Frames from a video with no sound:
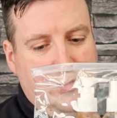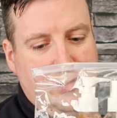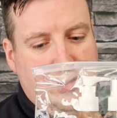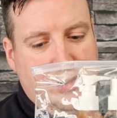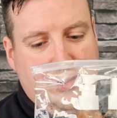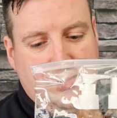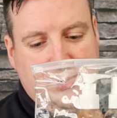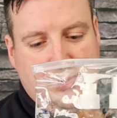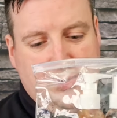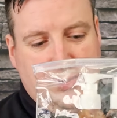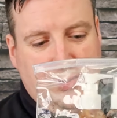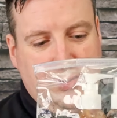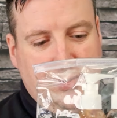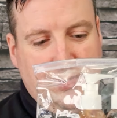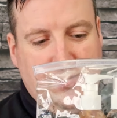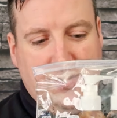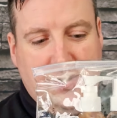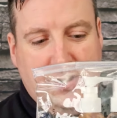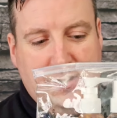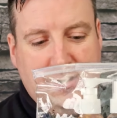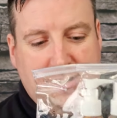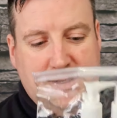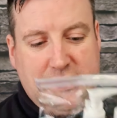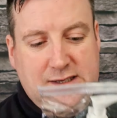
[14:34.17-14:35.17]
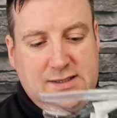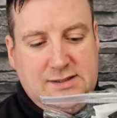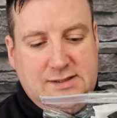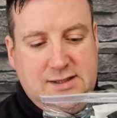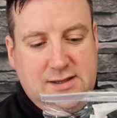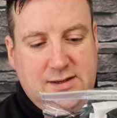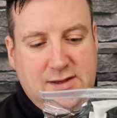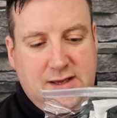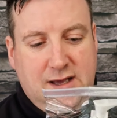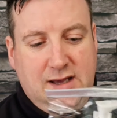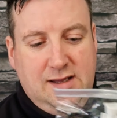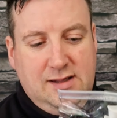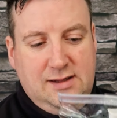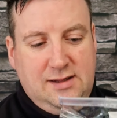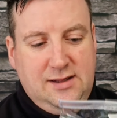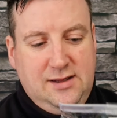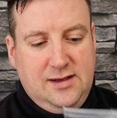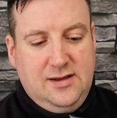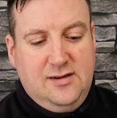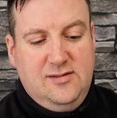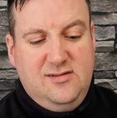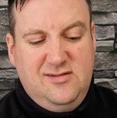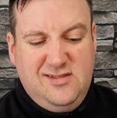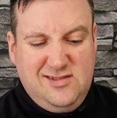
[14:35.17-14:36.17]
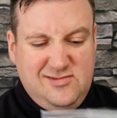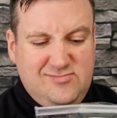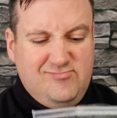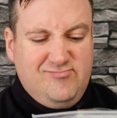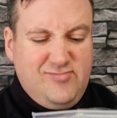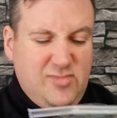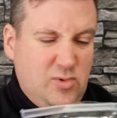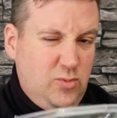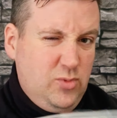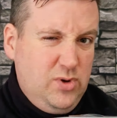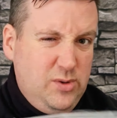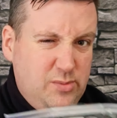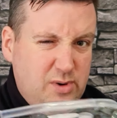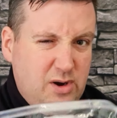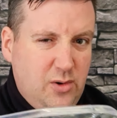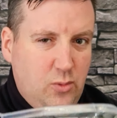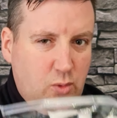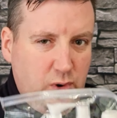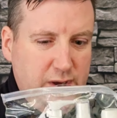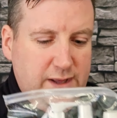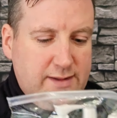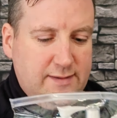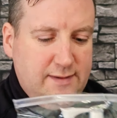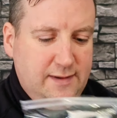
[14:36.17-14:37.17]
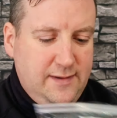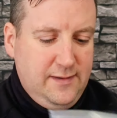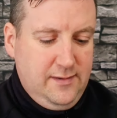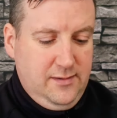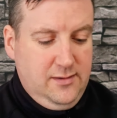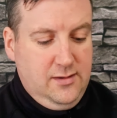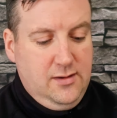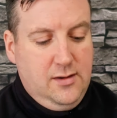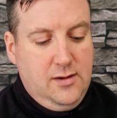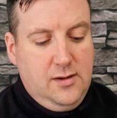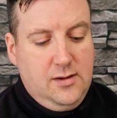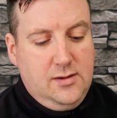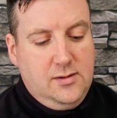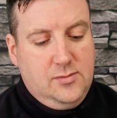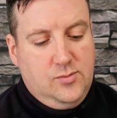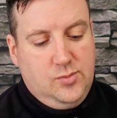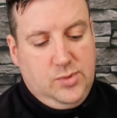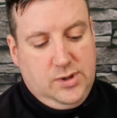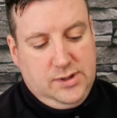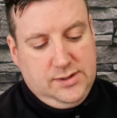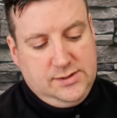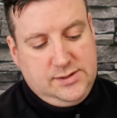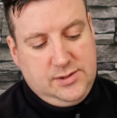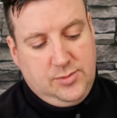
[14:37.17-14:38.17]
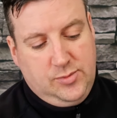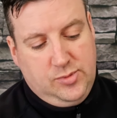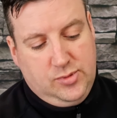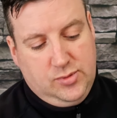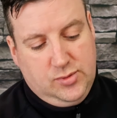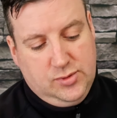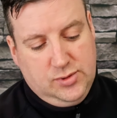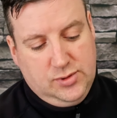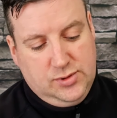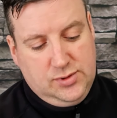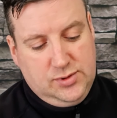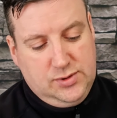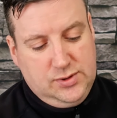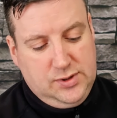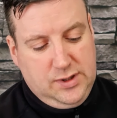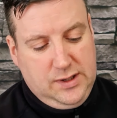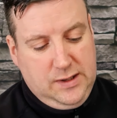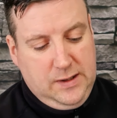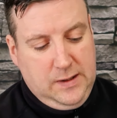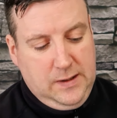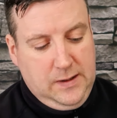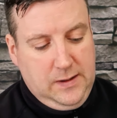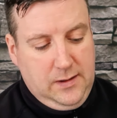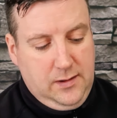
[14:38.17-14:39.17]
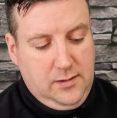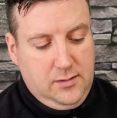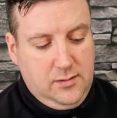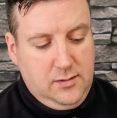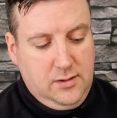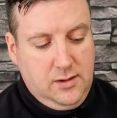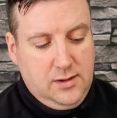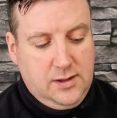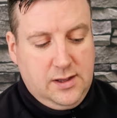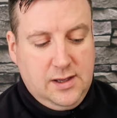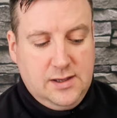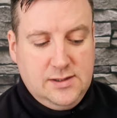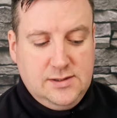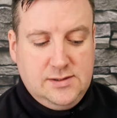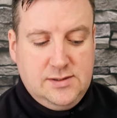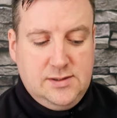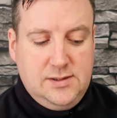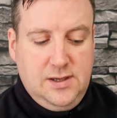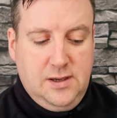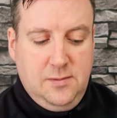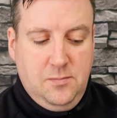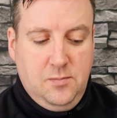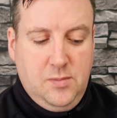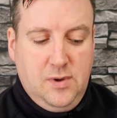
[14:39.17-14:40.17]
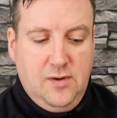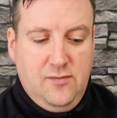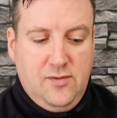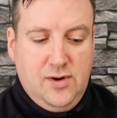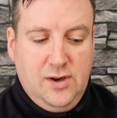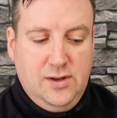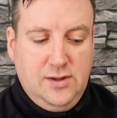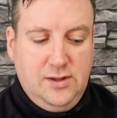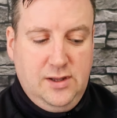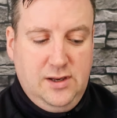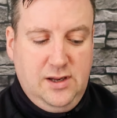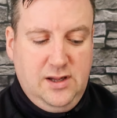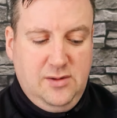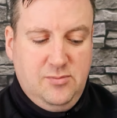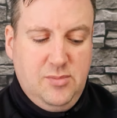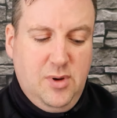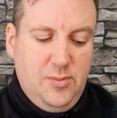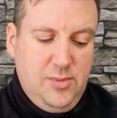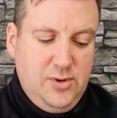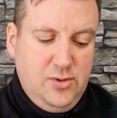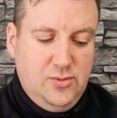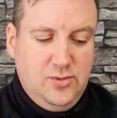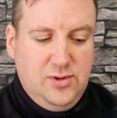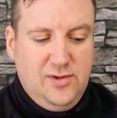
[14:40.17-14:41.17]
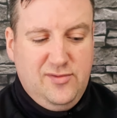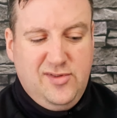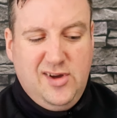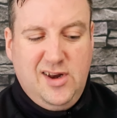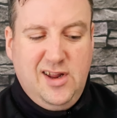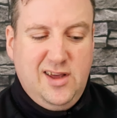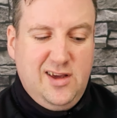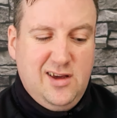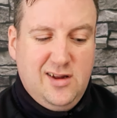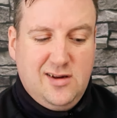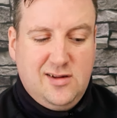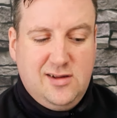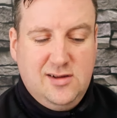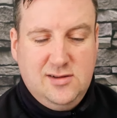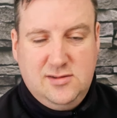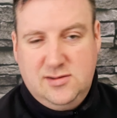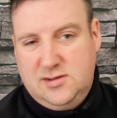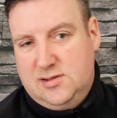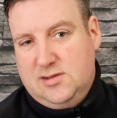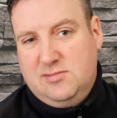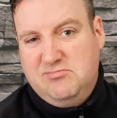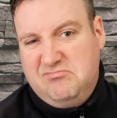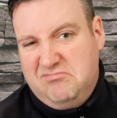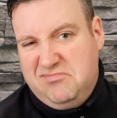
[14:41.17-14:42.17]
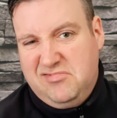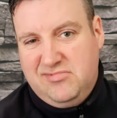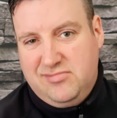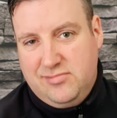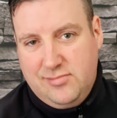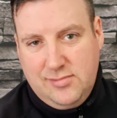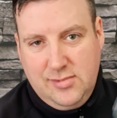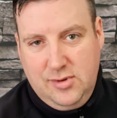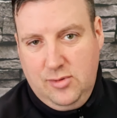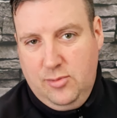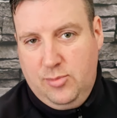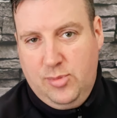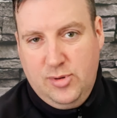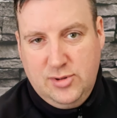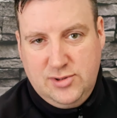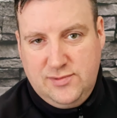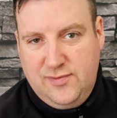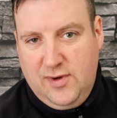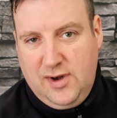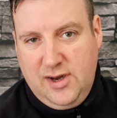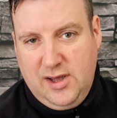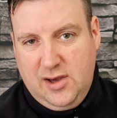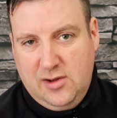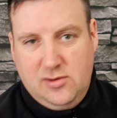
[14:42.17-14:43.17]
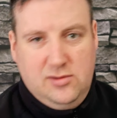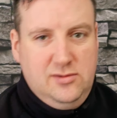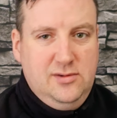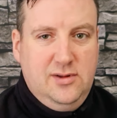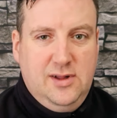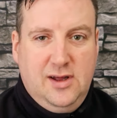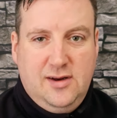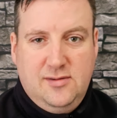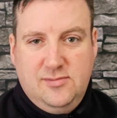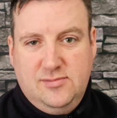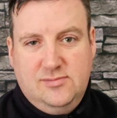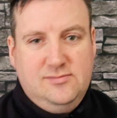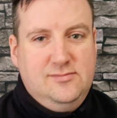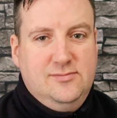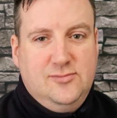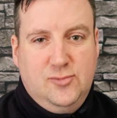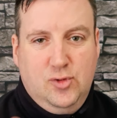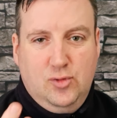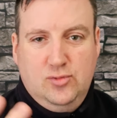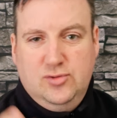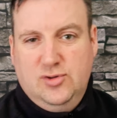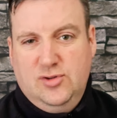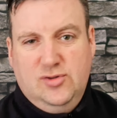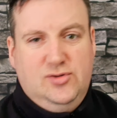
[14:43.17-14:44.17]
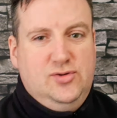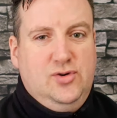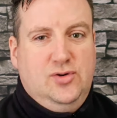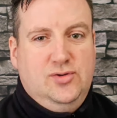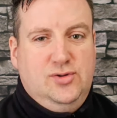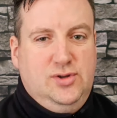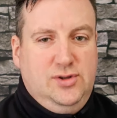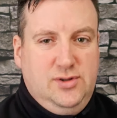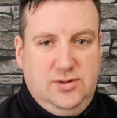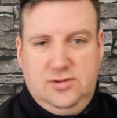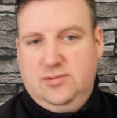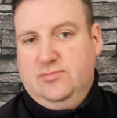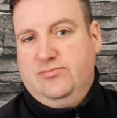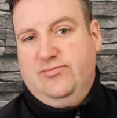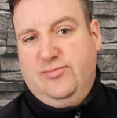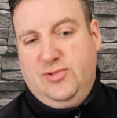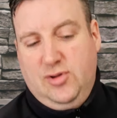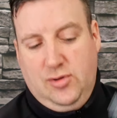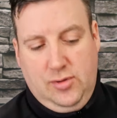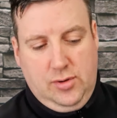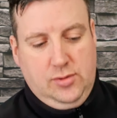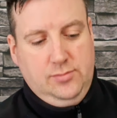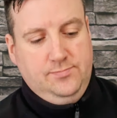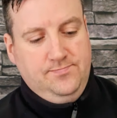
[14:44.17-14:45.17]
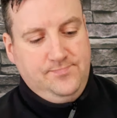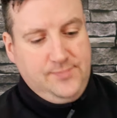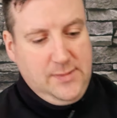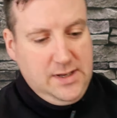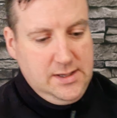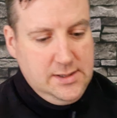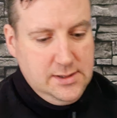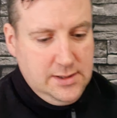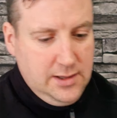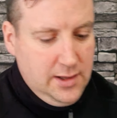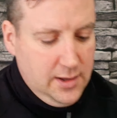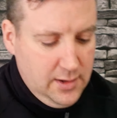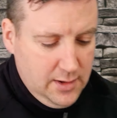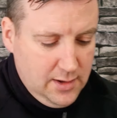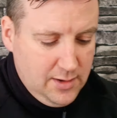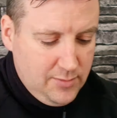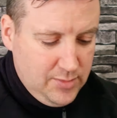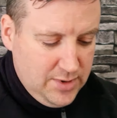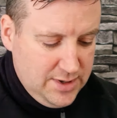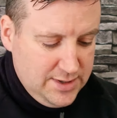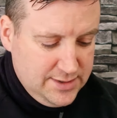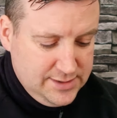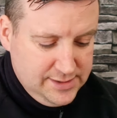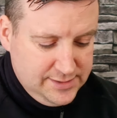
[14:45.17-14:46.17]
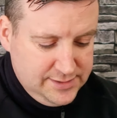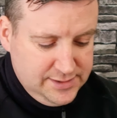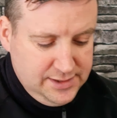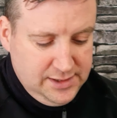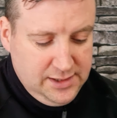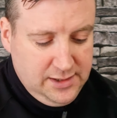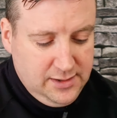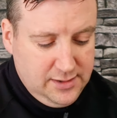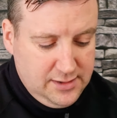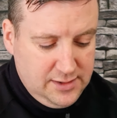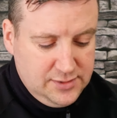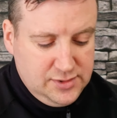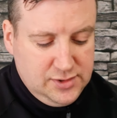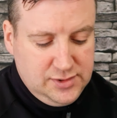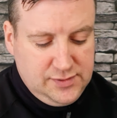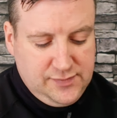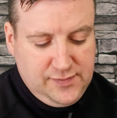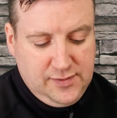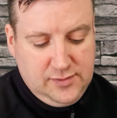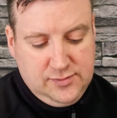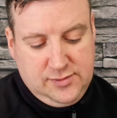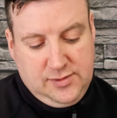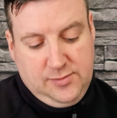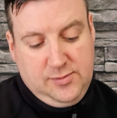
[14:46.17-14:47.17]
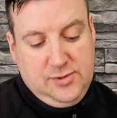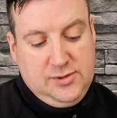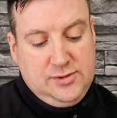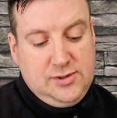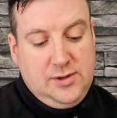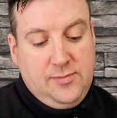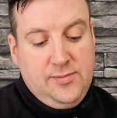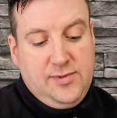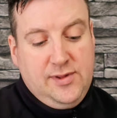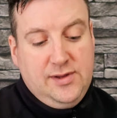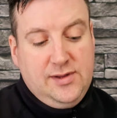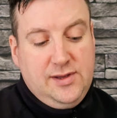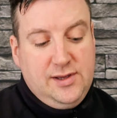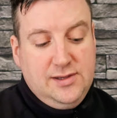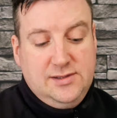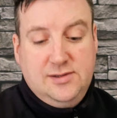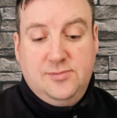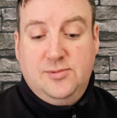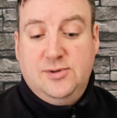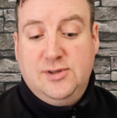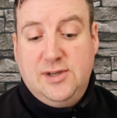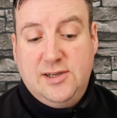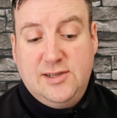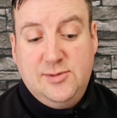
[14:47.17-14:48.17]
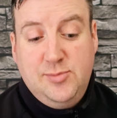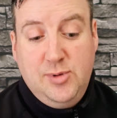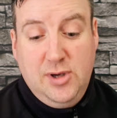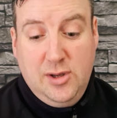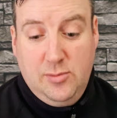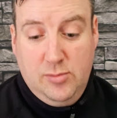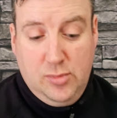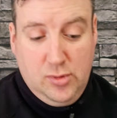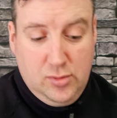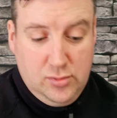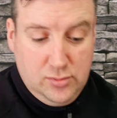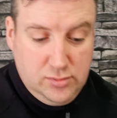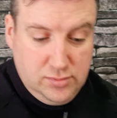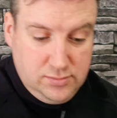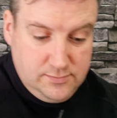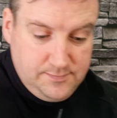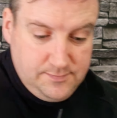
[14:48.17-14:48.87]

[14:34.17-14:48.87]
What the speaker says: Absolutely fantastic, the idea. Wee bit weighty, but I suppose it gets everything you need. Maybe not the vinegar, because who puts vinegar on their rolls and sausage? Don't know. But as I say, I just felt it was something because it was a spare bottle.